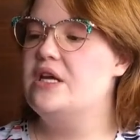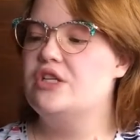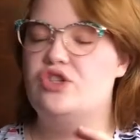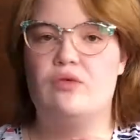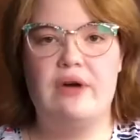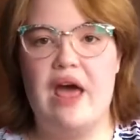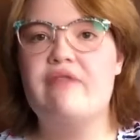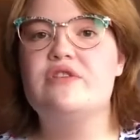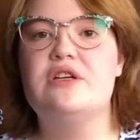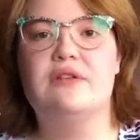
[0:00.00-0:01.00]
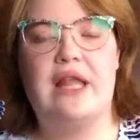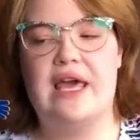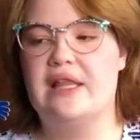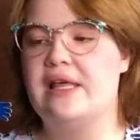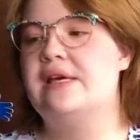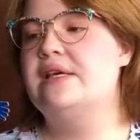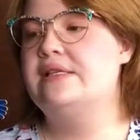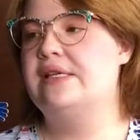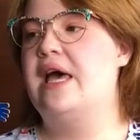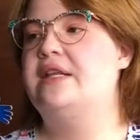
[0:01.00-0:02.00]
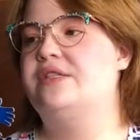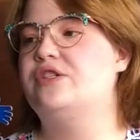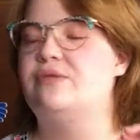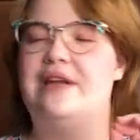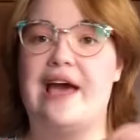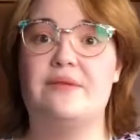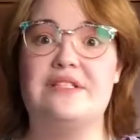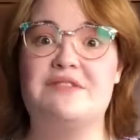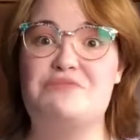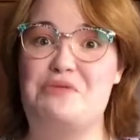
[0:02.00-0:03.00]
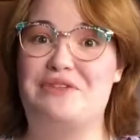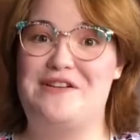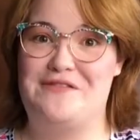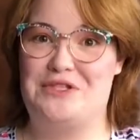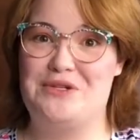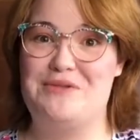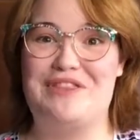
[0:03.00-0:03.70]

Do whatever you'd like I said. So now is the moment of truth.